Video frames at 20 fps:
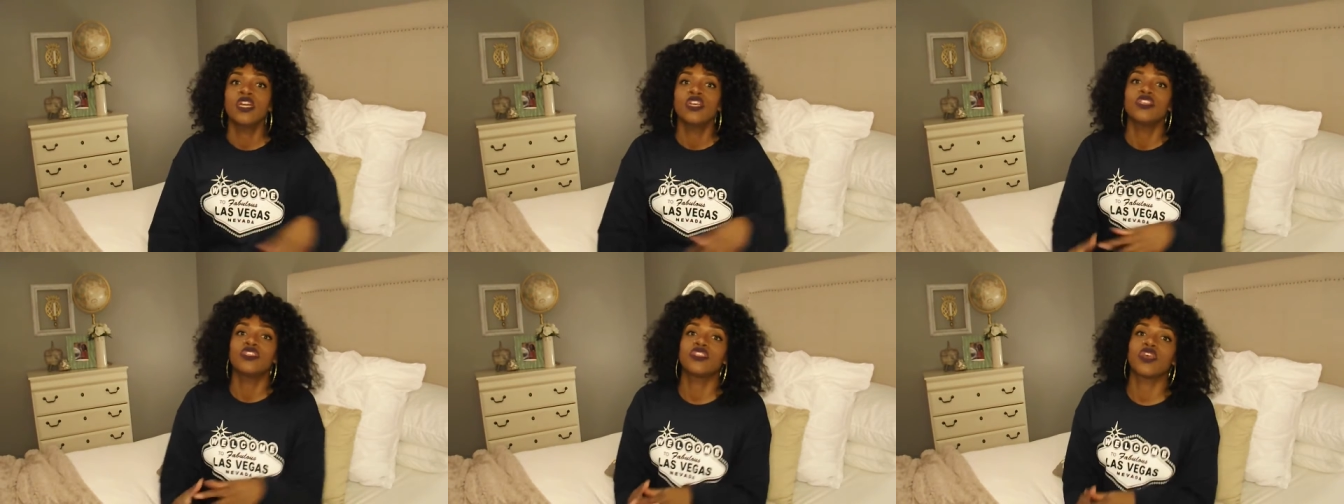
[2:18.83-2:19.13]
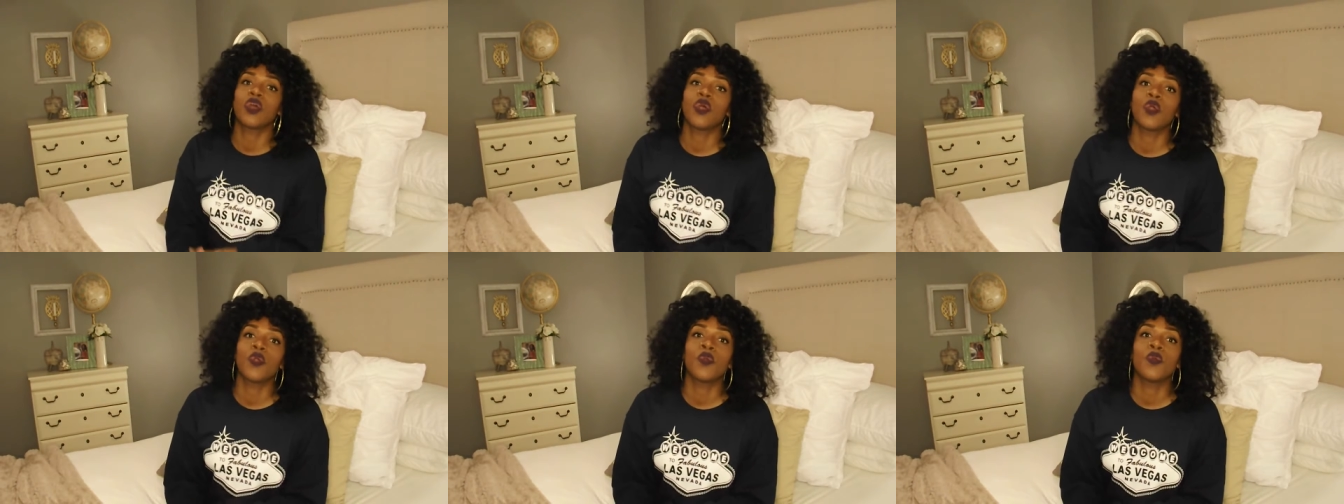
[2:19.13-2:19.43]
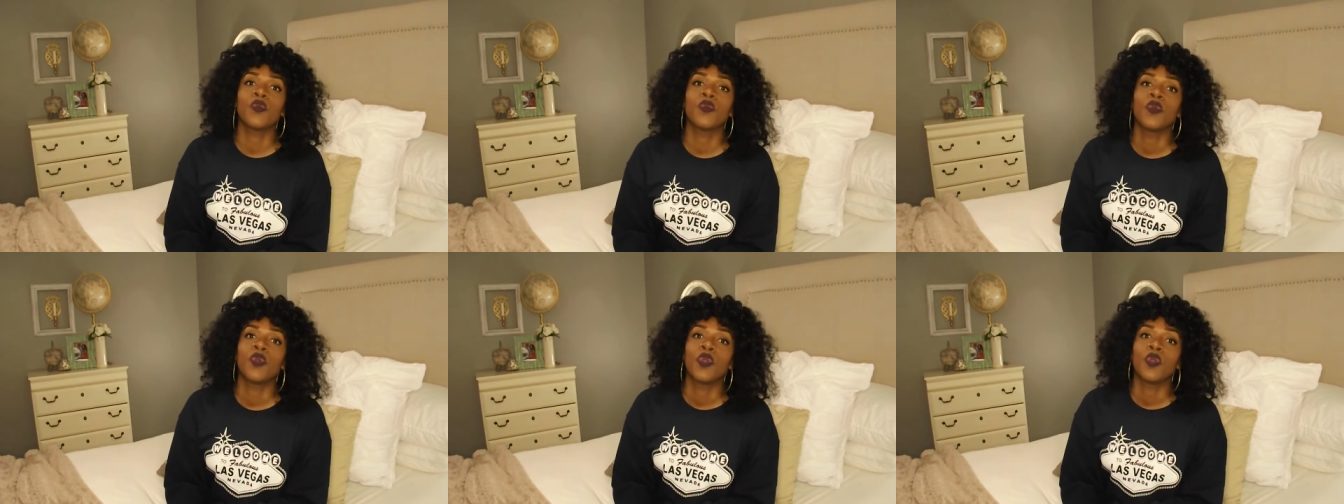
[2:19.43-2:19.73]

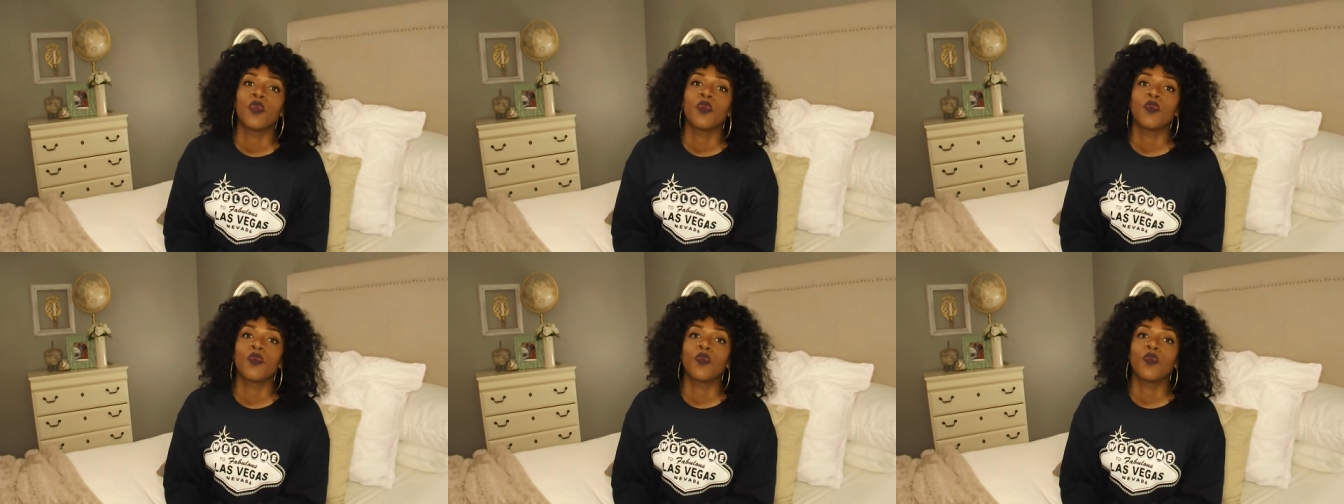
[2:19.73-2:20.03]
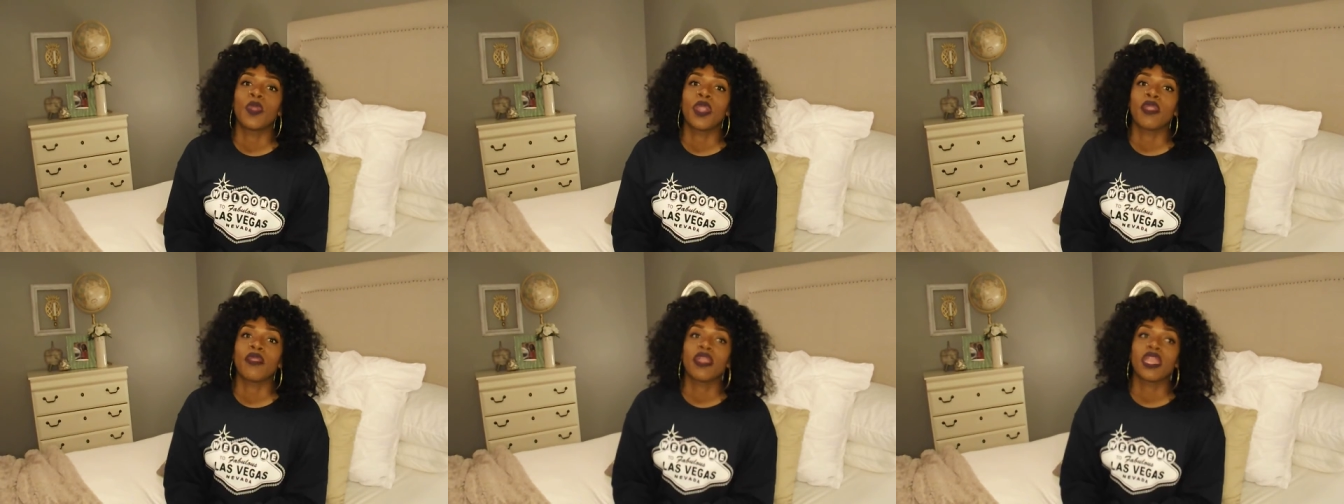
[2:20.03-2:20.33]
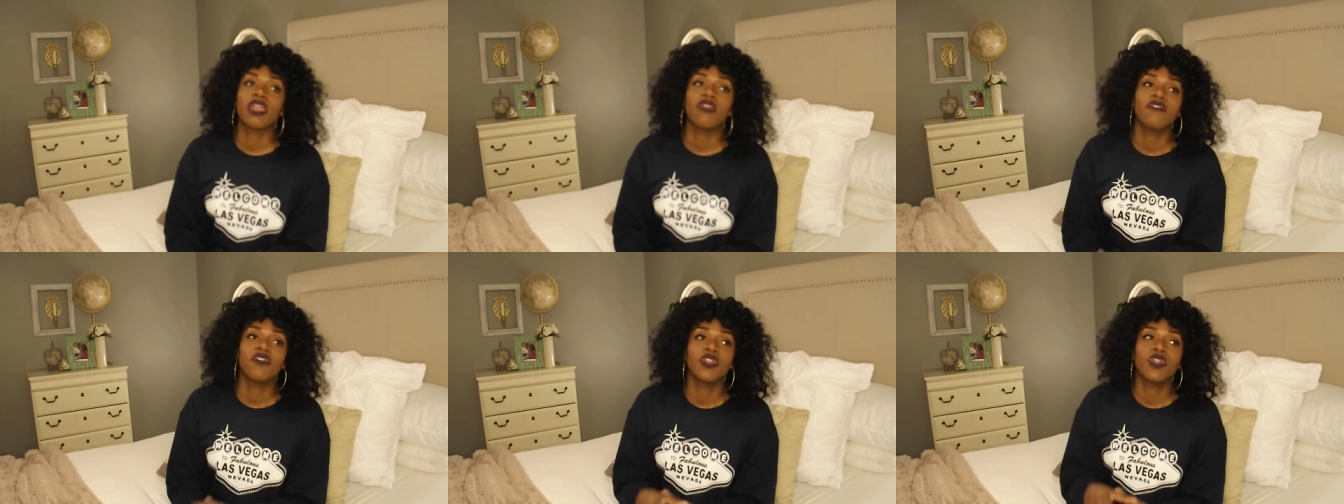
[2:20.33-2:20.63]
So
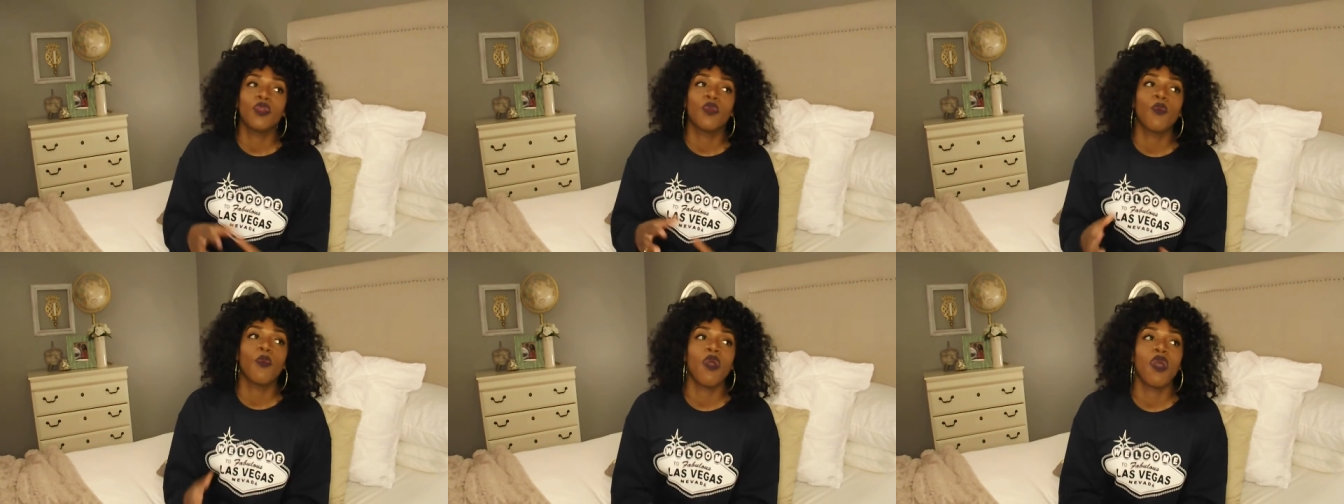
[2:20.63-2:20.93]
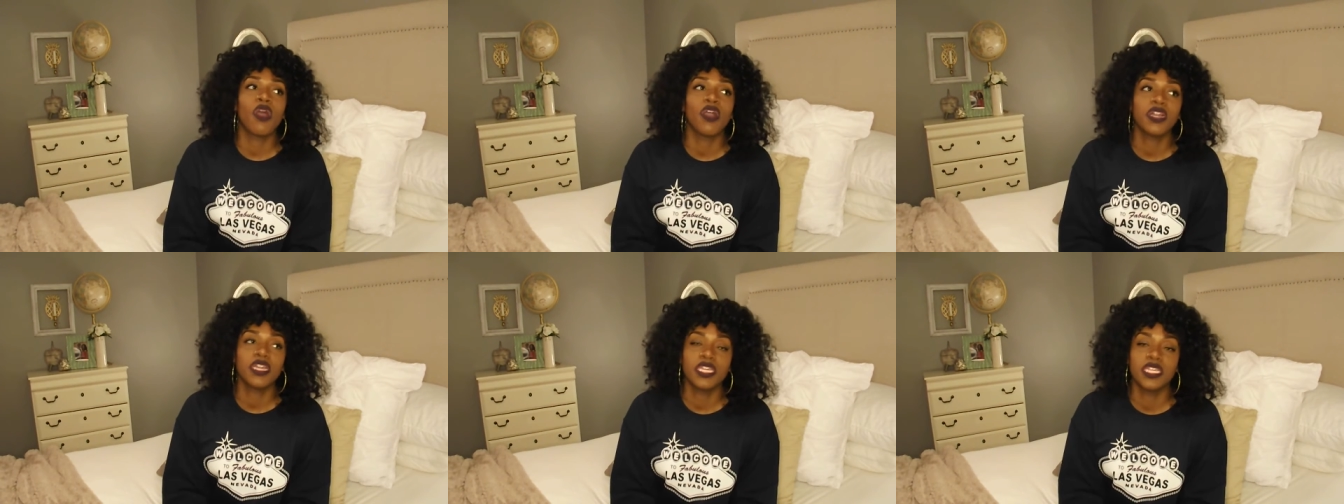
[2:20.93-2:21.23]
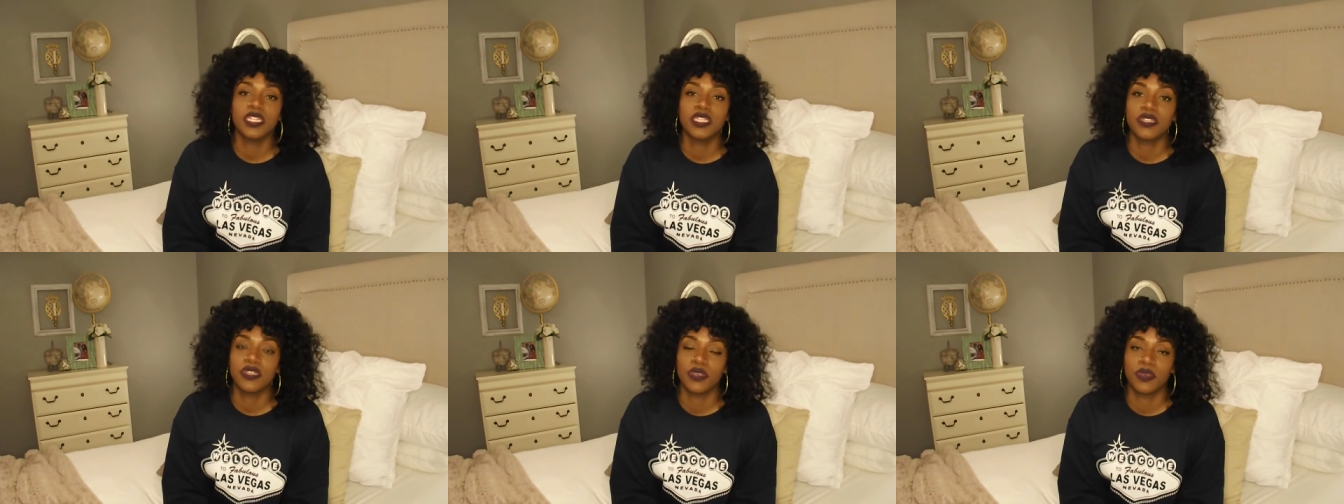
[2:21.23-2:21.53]
wherever you're
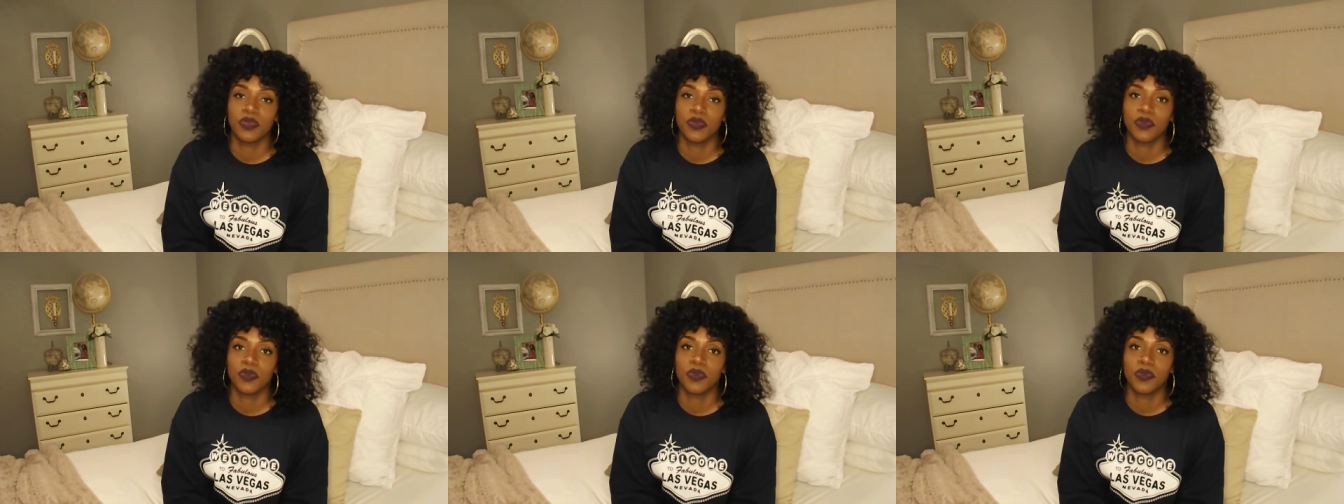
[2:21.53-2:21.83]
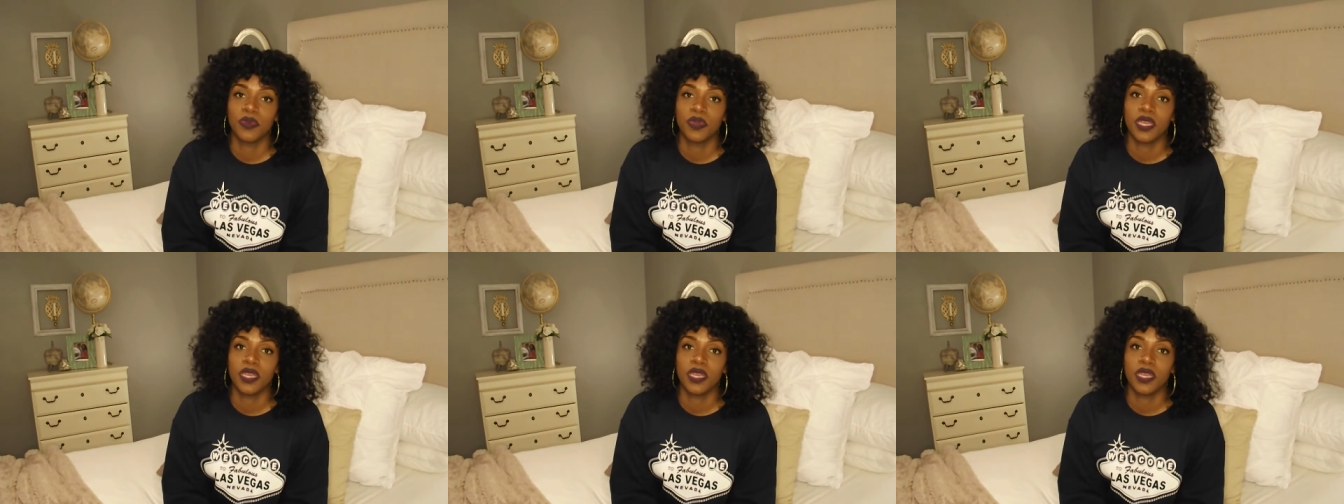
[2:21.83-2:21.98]
walking to,